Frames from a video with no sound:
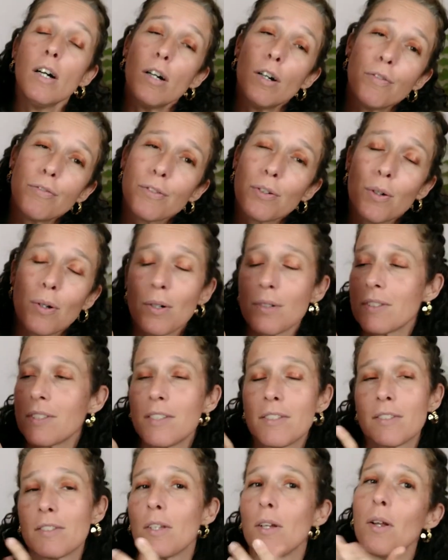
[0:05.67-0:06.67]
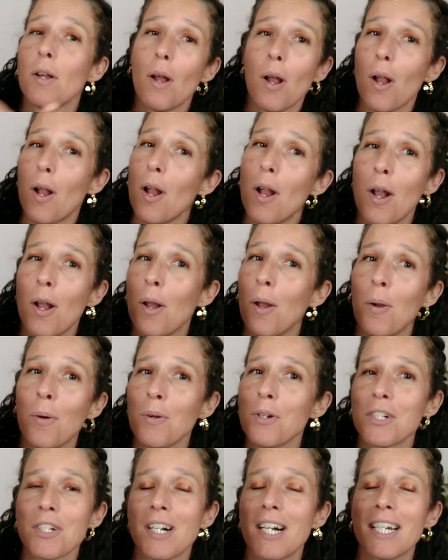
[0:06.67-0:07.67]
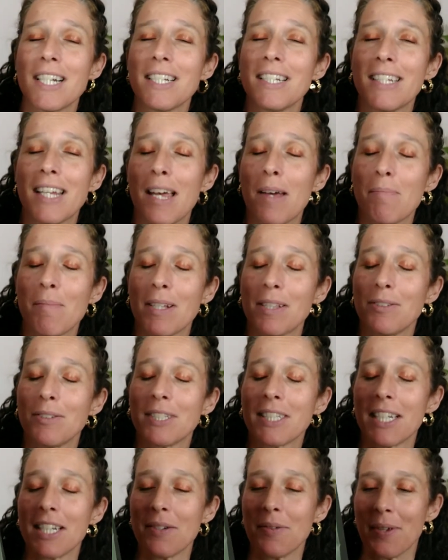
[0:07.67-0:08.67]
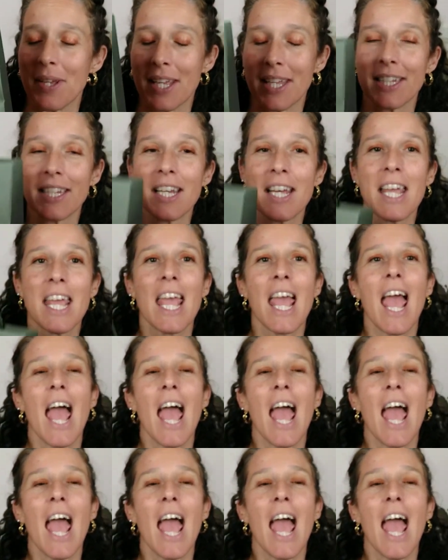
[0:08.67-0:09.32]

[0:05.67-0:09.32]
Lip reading: Of course, it's a Longchamp item, as you can read.